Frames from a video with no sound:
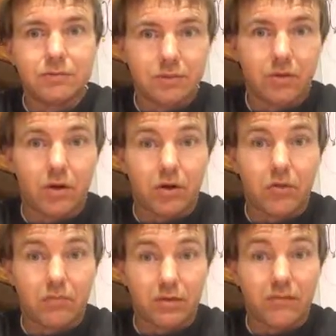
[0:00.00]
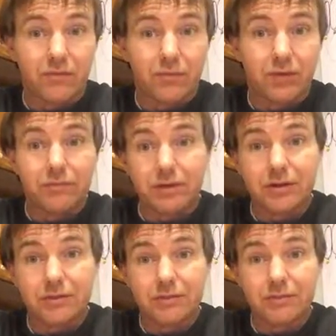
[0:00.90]
tomorrow, preferably,
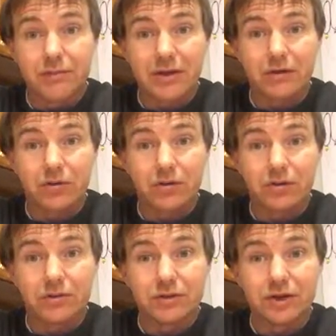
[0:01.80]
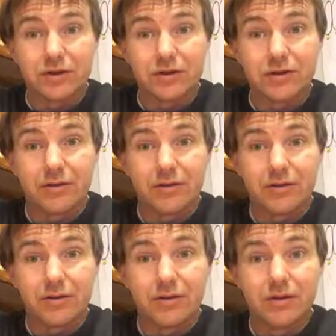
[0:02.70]
because back to work on Saturday
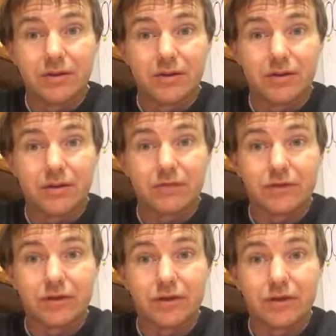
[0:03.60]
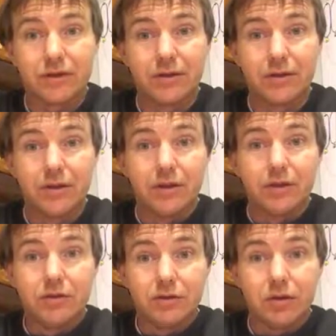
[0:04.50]
and then off Sunday.
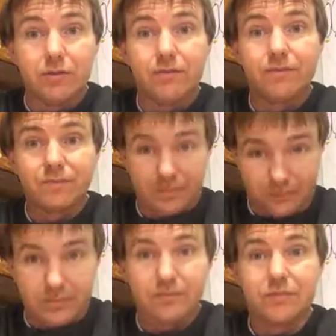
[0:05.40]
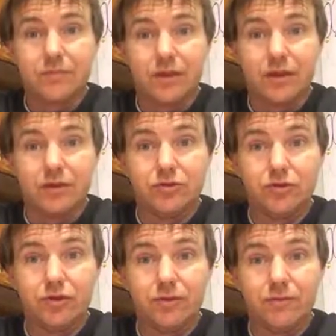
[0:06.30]
So
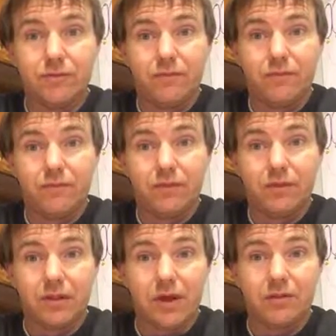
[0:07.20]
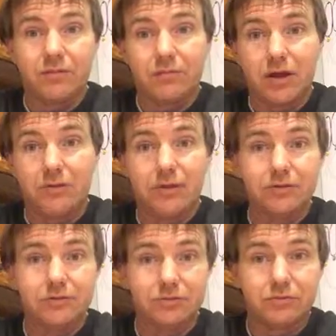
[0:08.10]
enjoy, like,
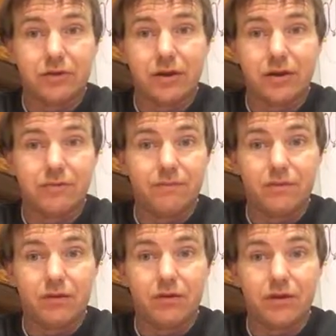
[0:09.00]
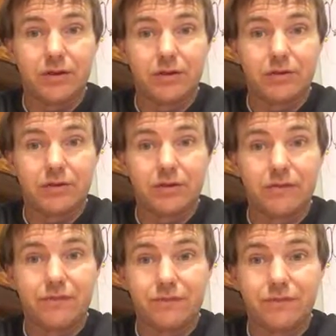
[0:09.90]
comment, subscribe, all that good stuff.